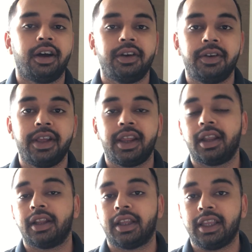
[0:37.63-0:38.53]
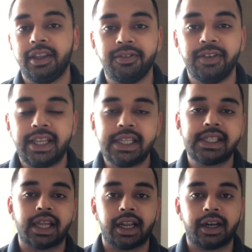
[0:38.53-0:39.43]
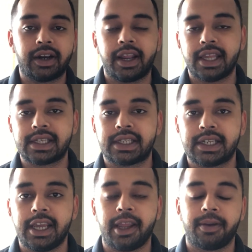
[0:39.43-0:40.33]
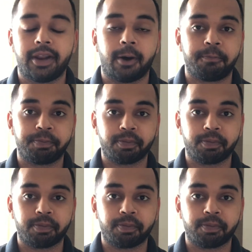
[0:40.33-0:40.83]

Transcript: today evening's race day. Now,